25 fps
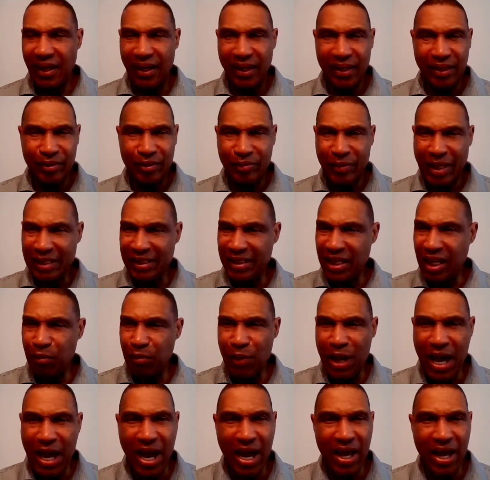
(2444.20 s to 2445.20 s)
I take
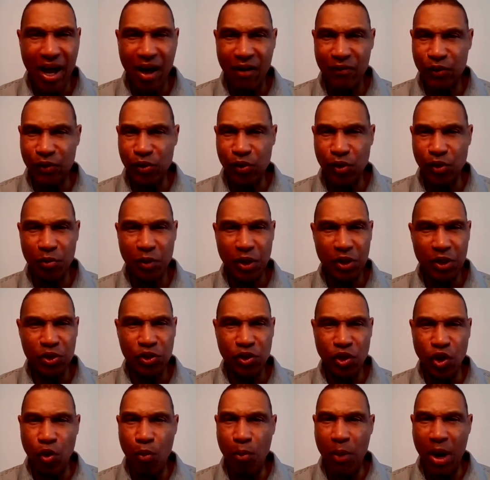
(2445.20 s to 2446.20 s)
my hat off to him.
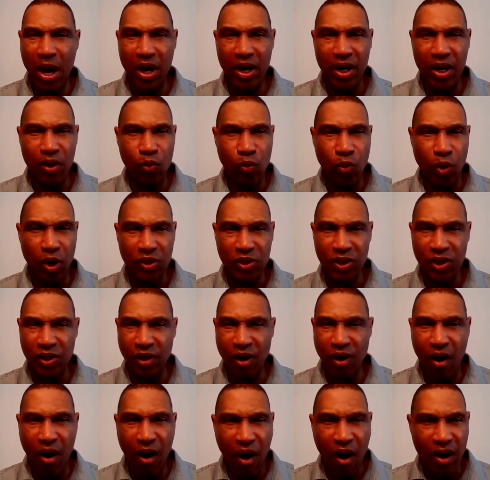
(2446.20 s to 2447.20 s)
There's nobody that works
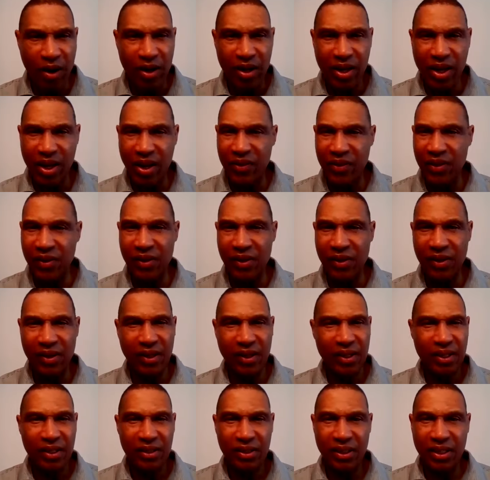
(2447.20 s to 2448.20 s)
any harder, Heather,
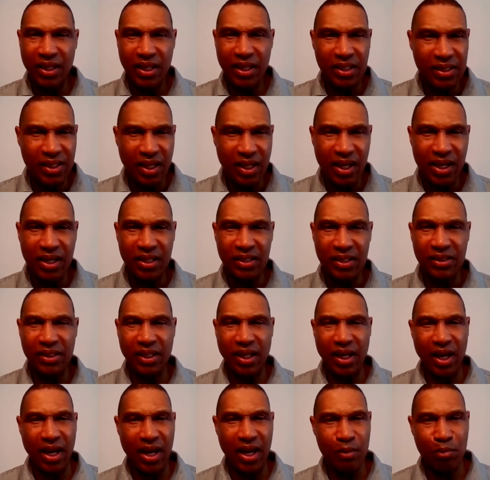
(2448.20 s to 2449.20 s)
than he does.
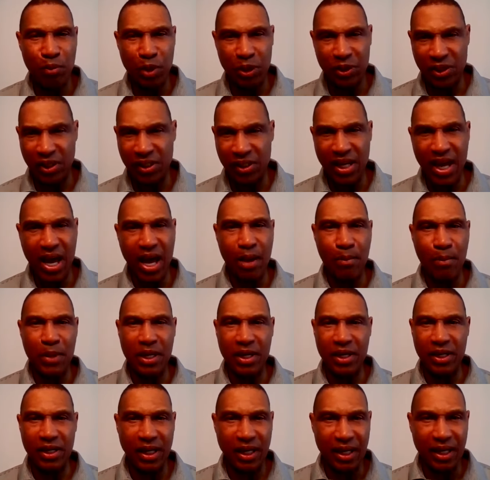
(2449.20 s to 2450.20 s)
I mean, he puts the time
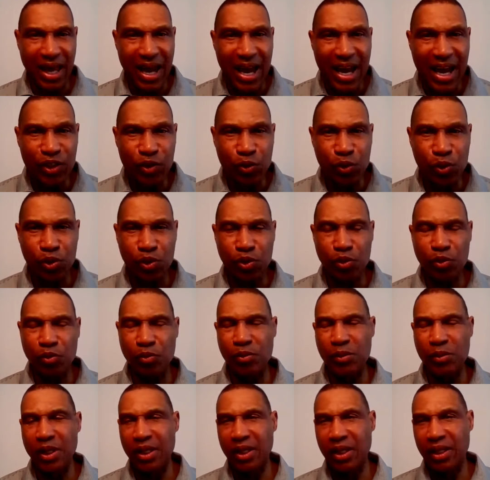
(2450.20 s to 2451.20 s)
in the
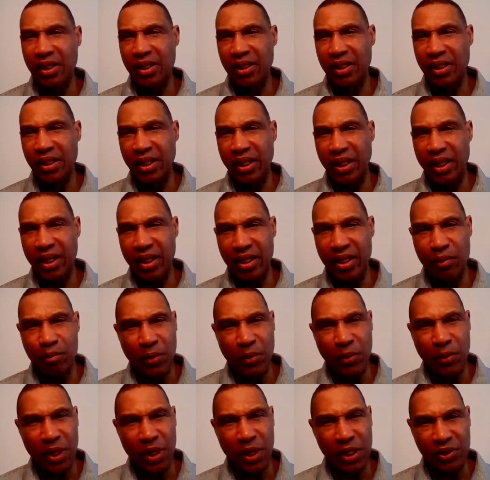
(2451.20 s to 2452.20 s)
classroom, and
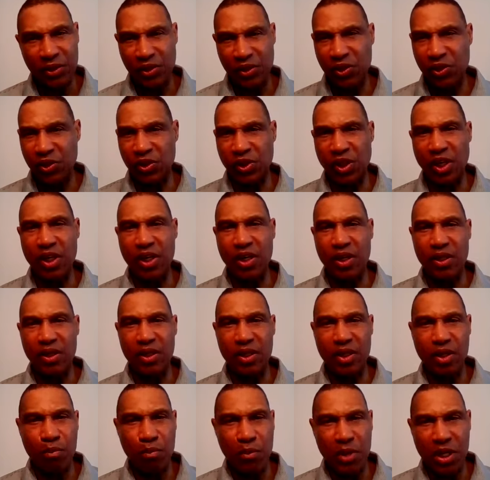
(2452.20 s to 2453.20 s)
he busts his
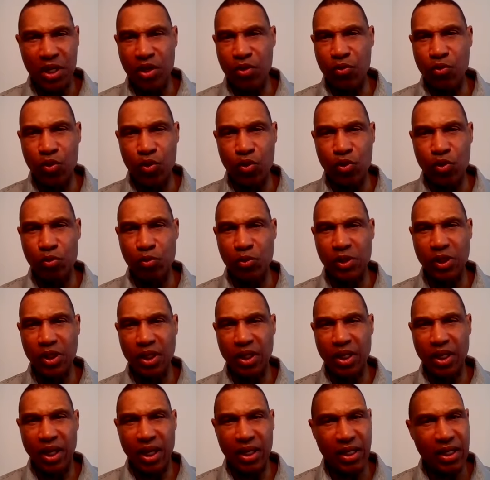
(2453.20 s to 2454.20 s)
tail in the meeting rooms.
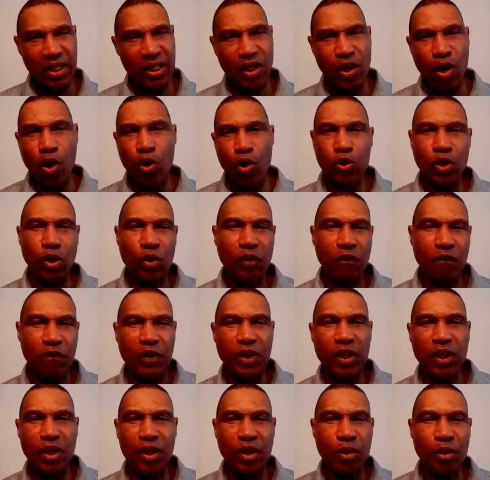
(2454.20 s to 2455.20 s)
Then he goes on the
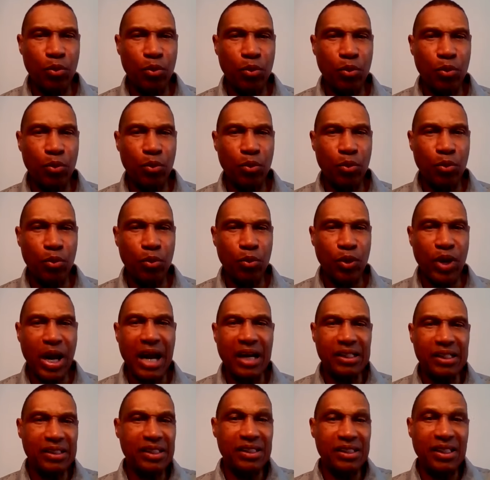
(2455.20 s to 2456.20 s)
field and
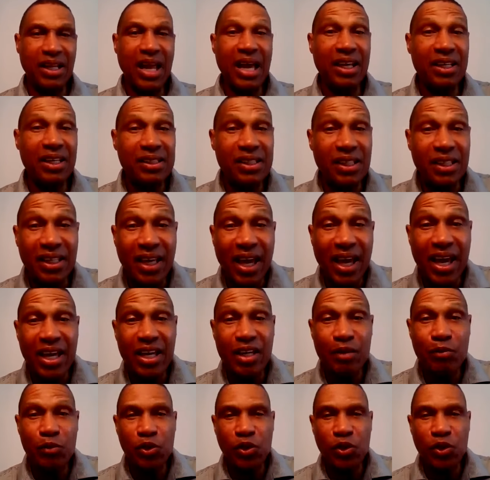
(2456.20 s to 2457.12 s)
practices like it's a game.